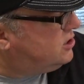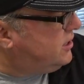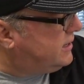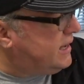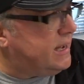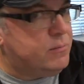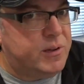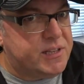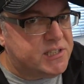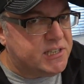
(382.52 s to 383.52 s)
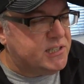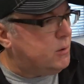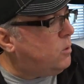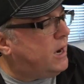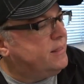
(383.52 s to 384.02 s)
Again, with a
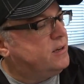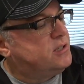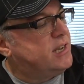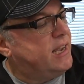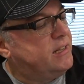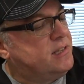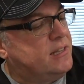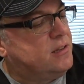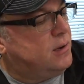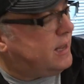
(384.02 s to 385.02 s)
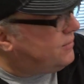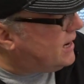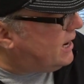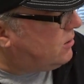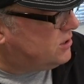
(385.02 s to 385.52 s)
60 watt, they're saying 10 to 11
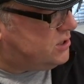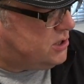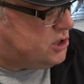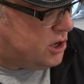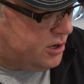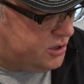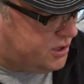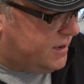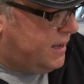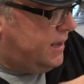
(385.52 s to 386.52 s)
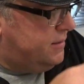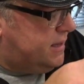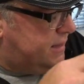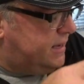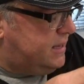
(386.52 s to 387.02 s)
hours to charge.
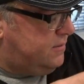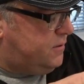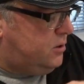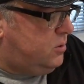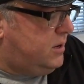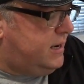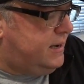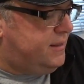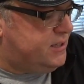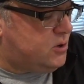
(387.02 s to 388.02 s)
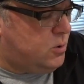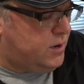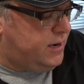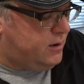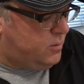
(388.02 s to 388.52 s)
Then they give you this
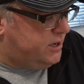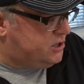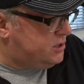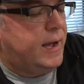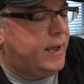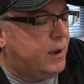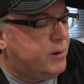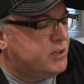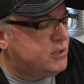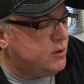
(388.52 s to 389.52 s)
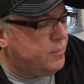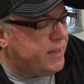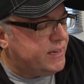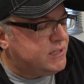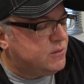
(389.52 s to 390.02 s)
cord here, which I would assume
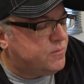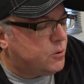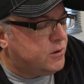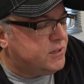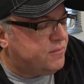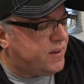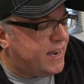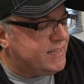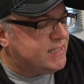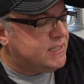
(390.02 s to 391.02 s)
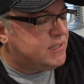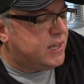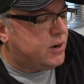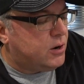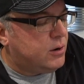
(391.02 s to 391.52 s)
that it's for devices
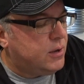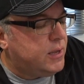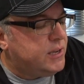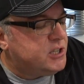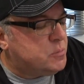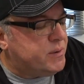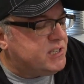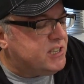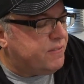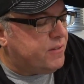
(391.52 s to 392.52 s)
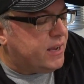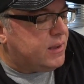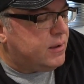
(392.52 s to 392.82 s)
that are specific